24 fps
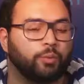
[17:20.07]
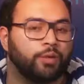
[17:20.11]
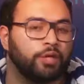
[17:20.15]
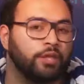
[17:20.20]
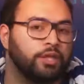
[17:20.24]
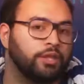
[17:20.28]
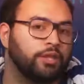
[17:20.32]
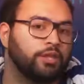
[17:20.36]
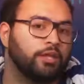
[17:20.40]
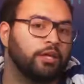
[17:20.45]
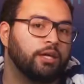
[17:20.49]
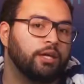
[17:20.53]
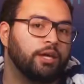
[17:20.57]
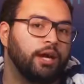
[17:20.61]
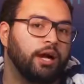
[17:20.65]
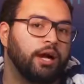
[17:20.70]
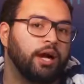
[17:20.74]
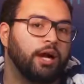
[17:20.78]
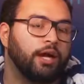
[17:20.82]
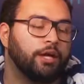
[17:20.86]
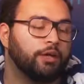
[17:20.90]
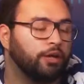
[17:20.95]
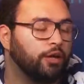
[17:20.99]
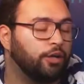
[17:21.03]
with
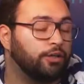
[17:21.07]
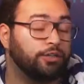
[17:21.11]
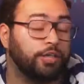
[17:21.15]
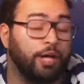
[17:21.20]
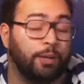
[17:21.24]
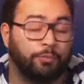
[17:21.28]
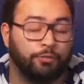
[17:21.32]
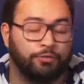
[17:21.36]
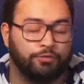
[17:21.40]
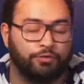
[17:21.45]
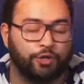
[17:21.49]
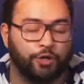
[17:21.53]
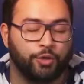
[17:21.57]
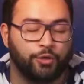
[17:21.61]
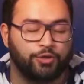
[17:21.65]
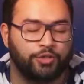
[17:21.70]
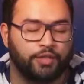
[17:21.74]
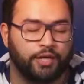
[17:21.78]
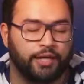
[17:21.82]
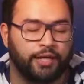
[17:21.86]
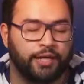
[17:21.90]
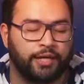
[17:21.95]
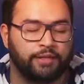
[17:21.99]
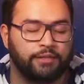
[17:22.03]
on top of
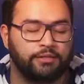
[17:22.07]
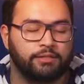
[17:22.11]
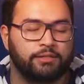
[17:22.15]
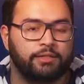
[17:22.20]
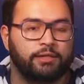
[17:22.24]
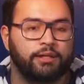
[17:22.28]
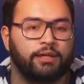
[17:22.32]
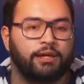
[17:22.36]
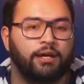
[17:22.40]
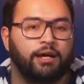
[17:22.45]
Node.js.